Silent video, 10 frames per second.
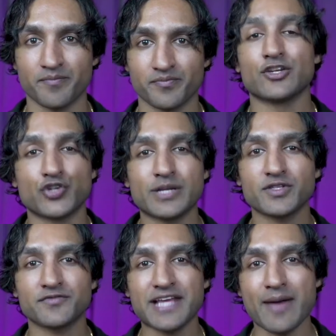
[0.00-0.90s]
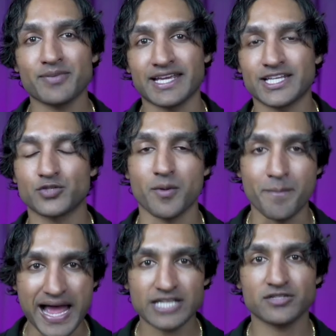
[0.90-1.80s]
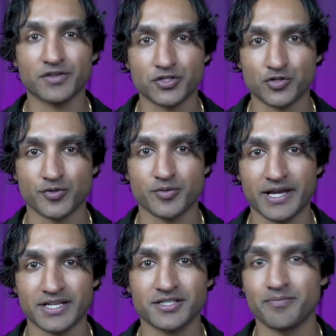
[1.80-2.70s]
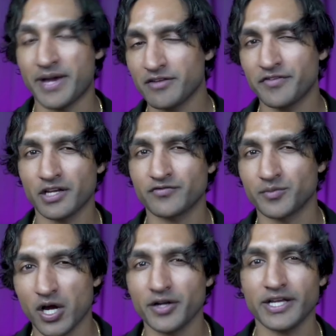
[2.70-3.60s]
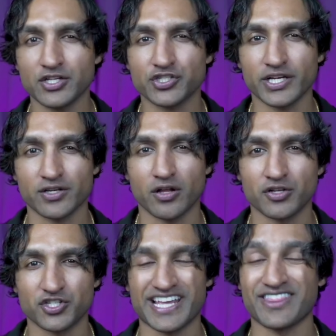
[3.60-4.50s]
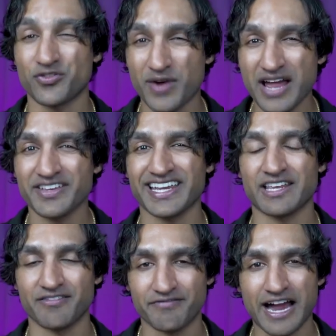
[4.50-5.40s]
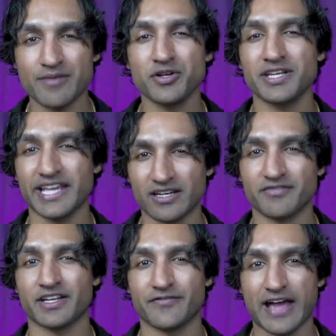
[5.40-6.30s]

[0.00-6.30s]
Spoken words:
Dreams of tapping into a massive consumer base, benefiting from cutting-edge technology, and thriving in a vibrant, innovative